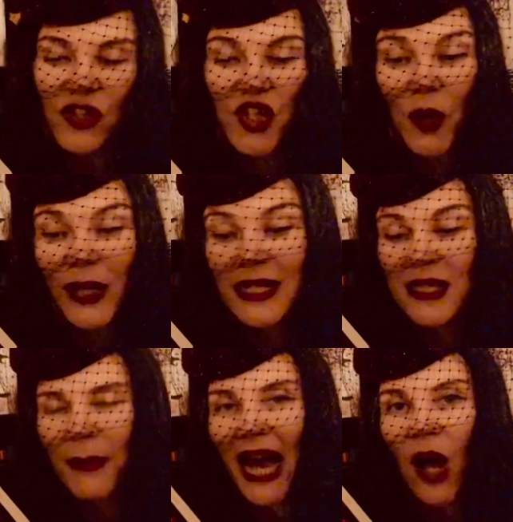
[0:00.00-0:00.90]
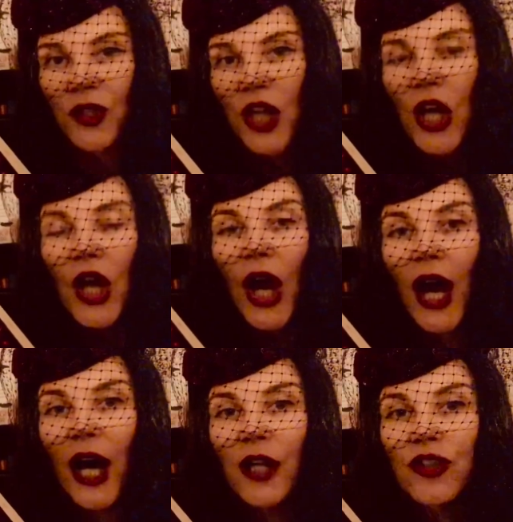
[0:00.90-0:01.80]
So it is about
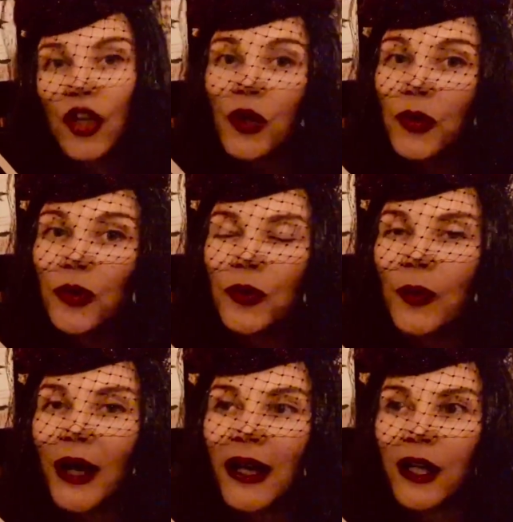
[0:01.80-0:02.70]
uh, two